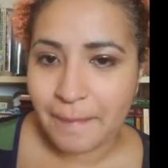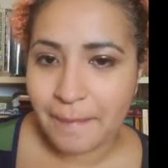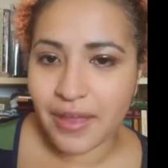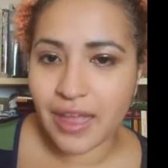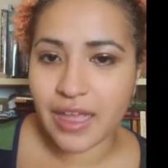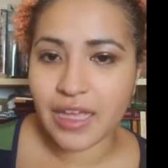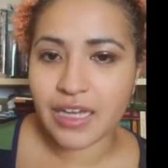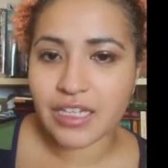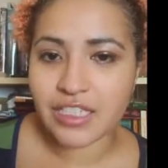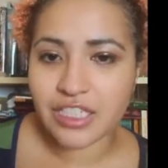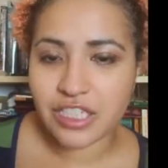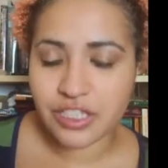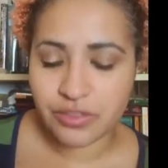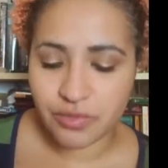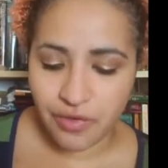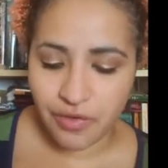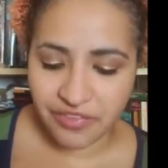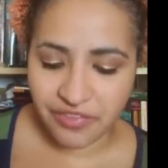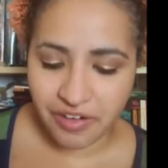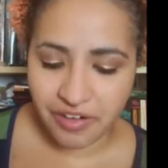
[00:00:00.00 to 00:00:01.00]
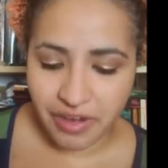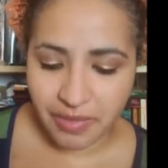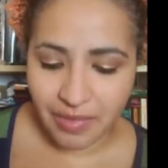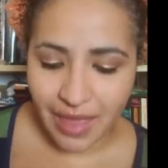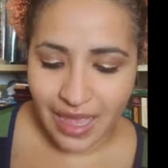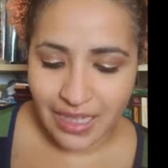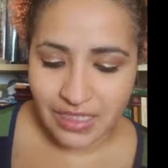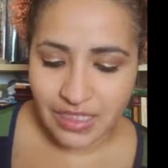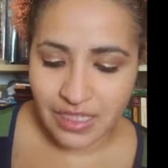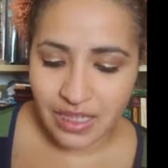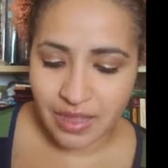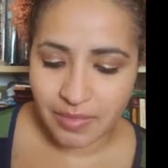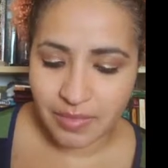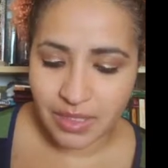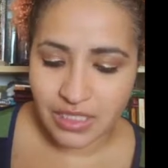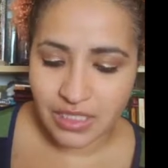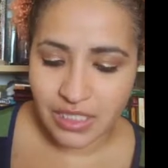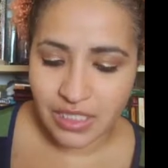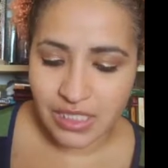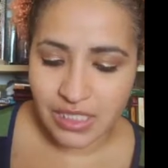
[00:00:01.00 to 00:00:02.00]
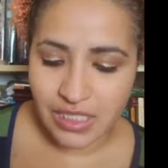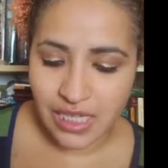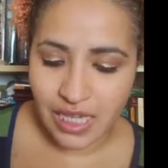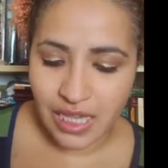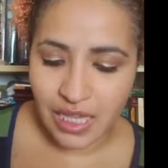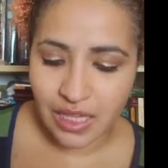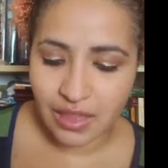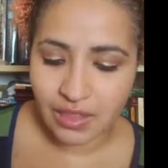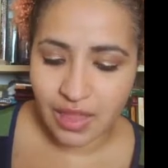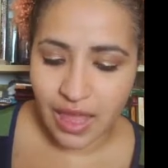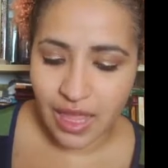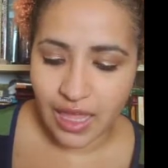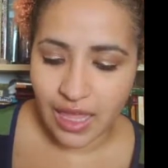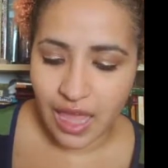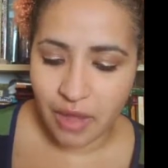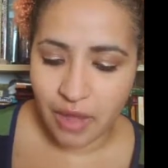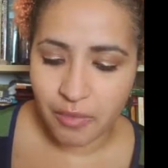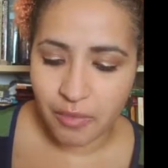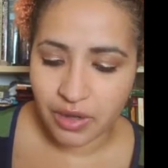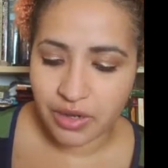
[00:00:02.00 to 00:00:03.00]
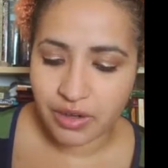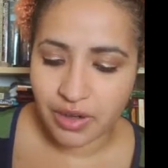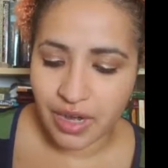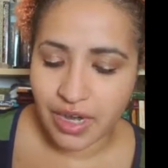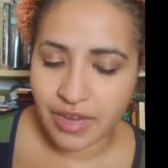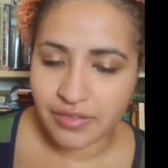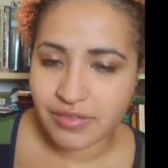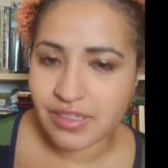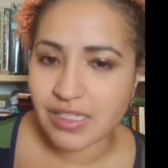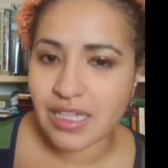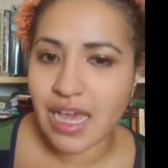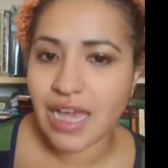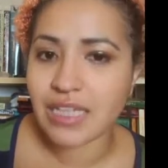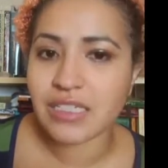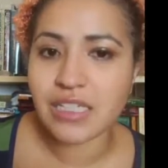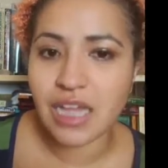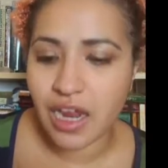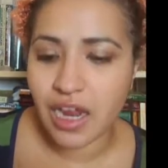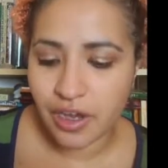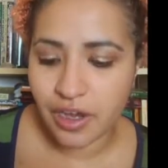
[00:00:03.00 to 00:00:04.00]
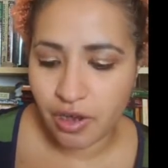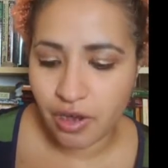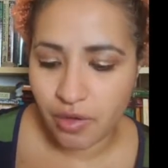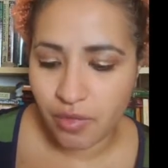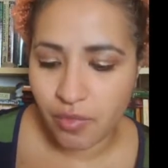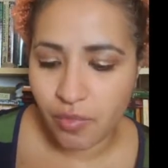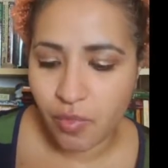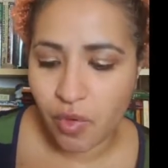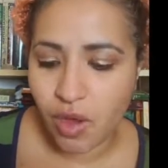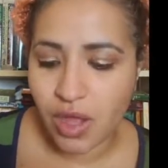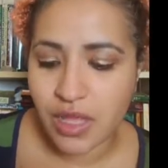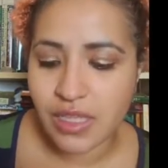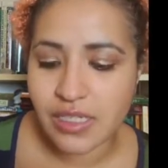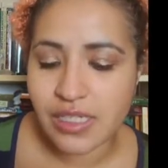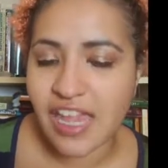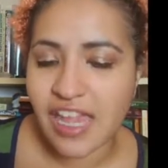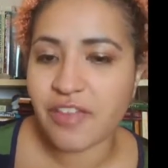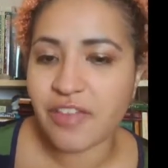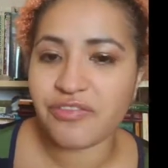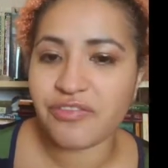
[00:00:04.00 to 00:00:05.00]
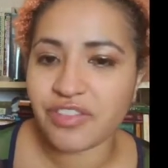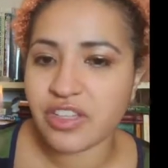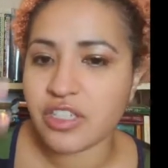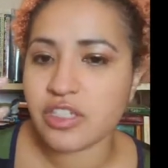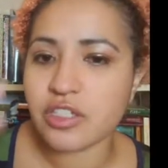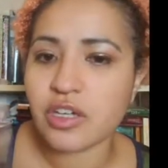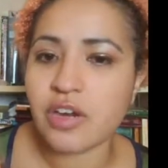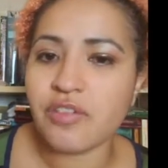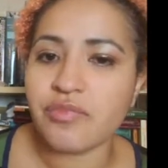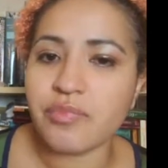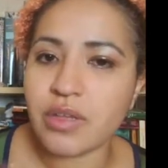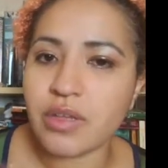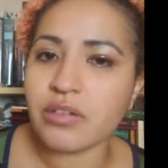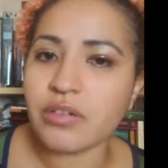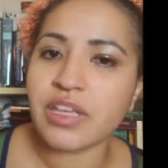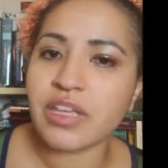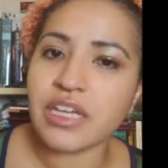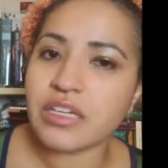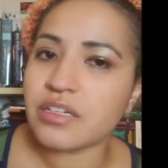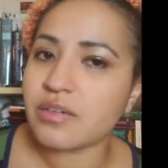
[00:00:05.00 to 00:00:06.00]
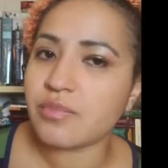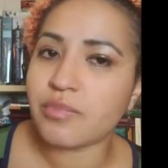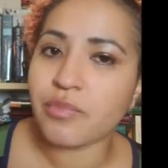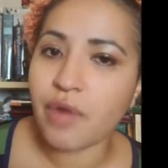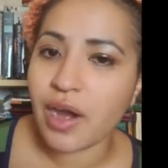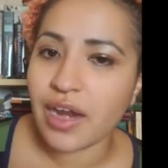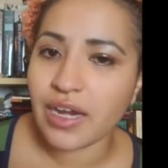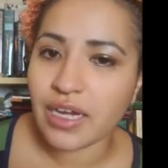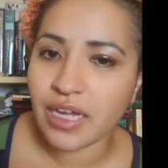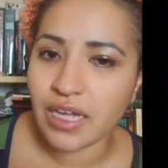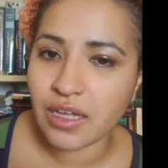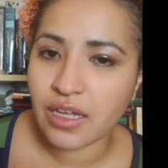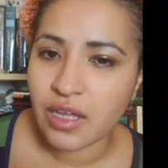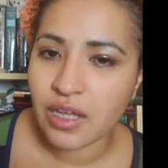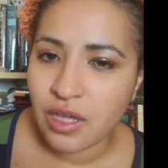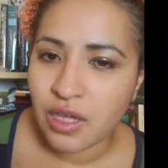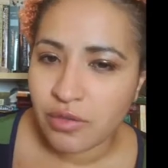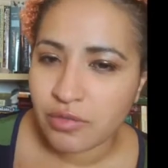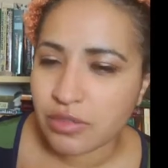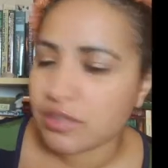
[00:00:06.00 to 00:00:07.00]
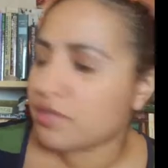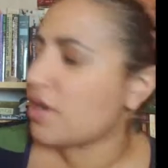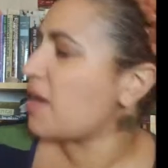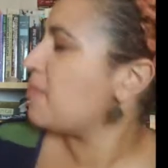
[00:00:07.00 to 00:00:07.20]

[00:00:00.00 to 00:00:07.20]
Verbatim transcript: but just referring back to them and just saying like i wonder if satire was a feature of middle kingdom writing which i